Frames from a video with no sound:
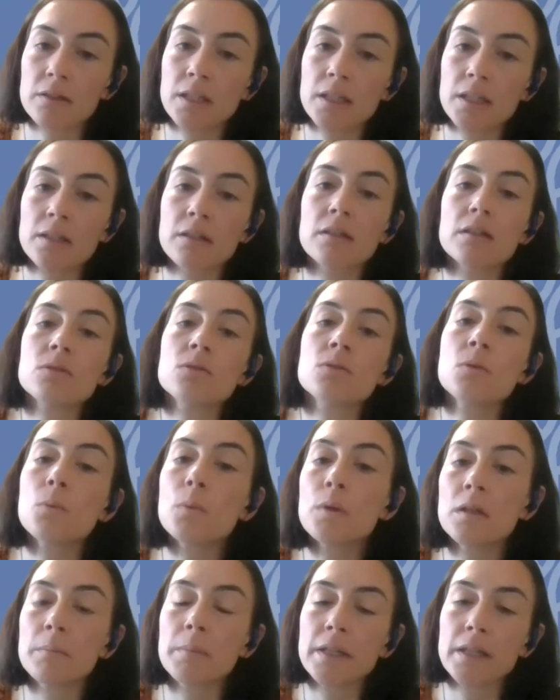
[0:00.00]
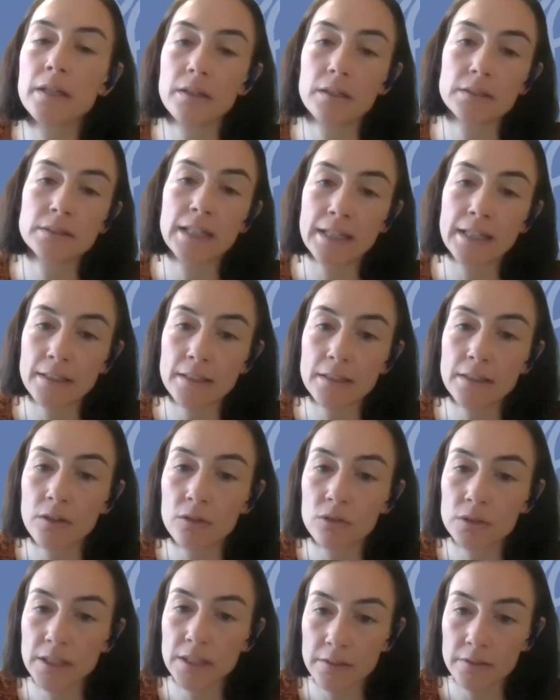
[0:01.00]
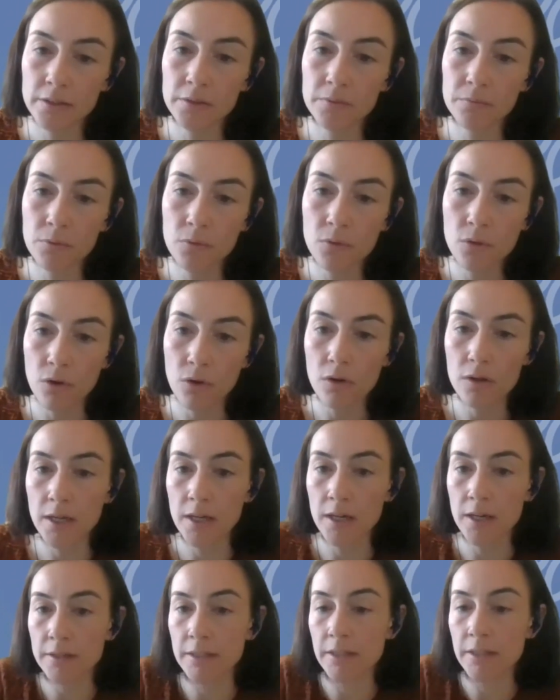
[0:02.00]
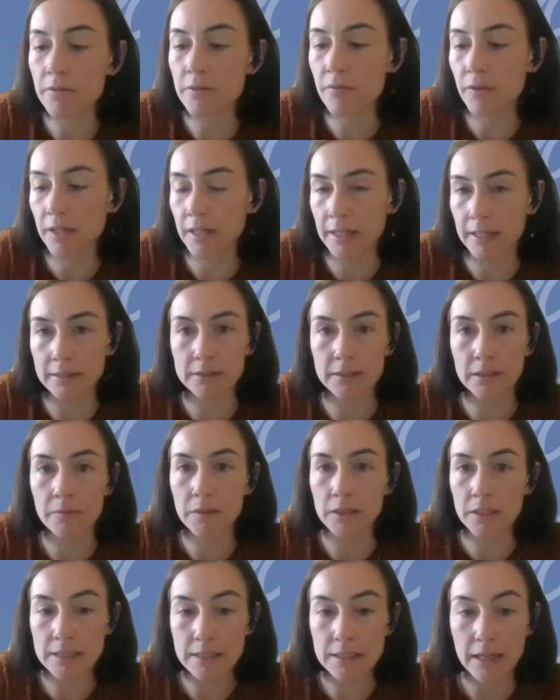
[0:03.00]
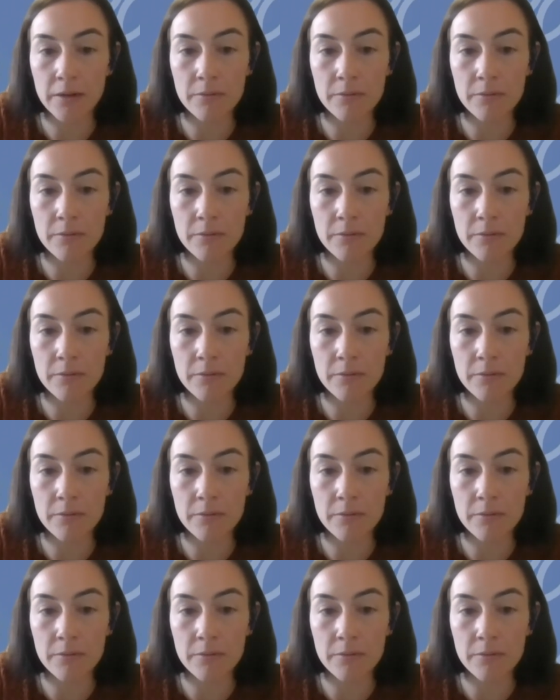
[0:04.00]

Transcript: Then you will be directly contacted for the different activities.